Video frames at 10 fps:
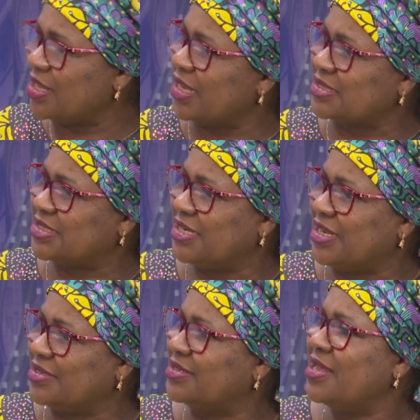has
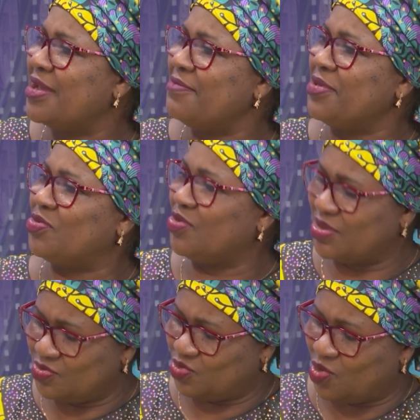changed
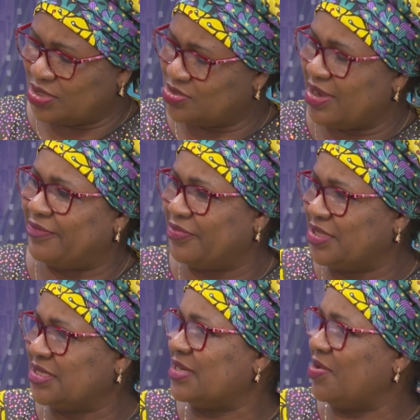between what you have
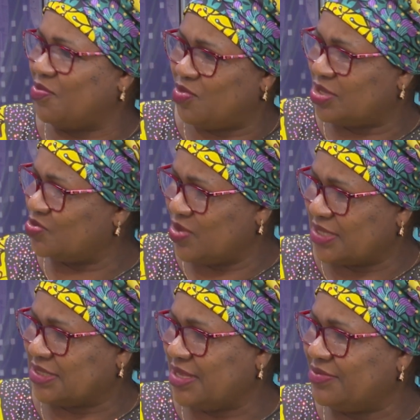written and what we are
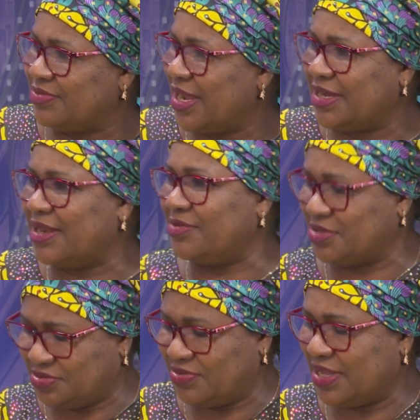seeing right now?
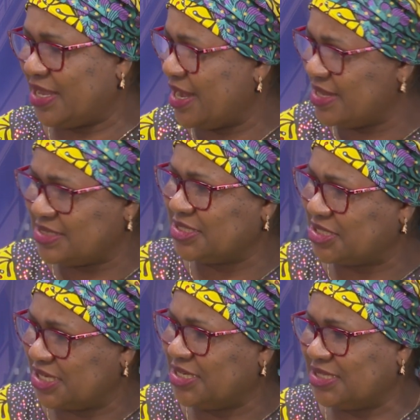Do you think anything
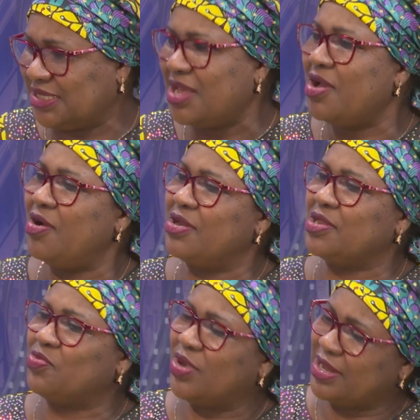changes on
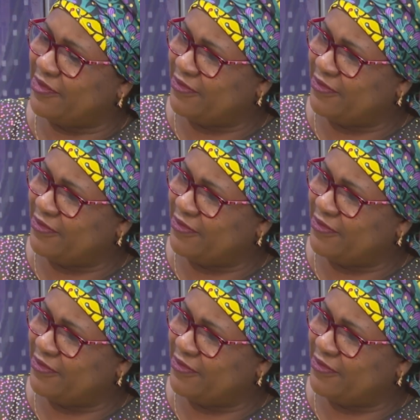the way the